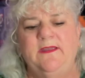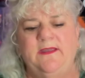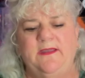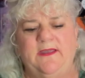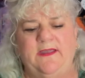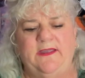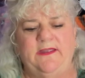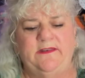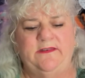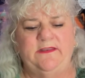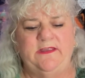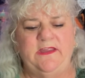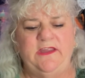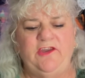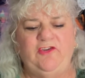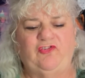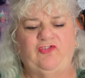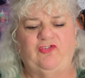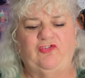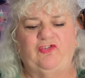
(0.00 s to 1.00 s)
and
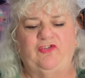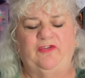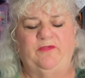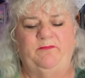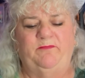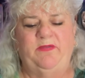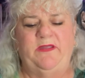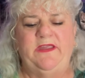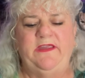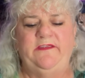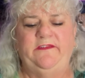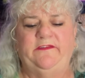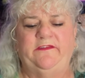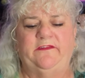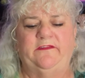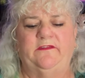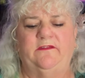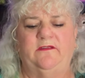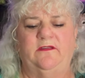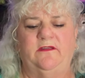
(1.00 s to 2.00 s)
each
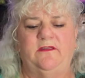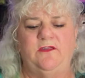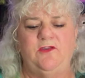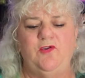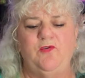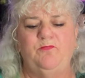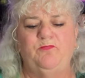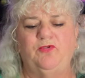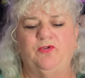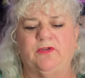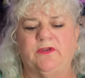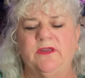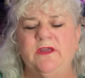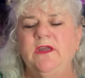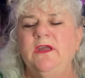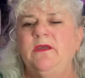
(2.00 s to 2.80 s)
piece you put,